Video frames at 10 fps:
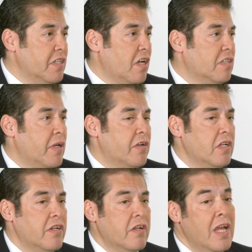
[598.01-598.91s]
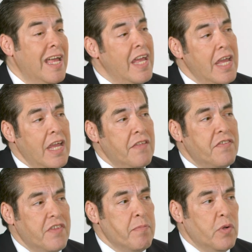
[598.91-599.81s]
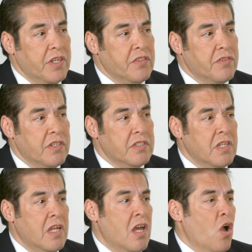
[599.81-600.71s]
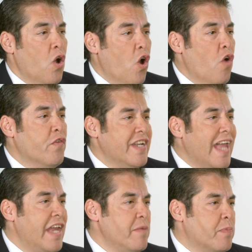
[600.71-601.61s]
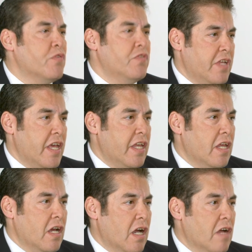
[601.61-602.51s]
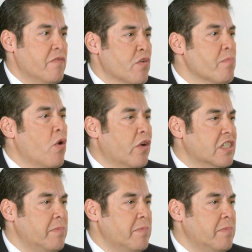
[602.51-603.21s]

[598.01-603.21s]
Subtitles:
talked about earlier and simple interest. Over 90% of your mortgage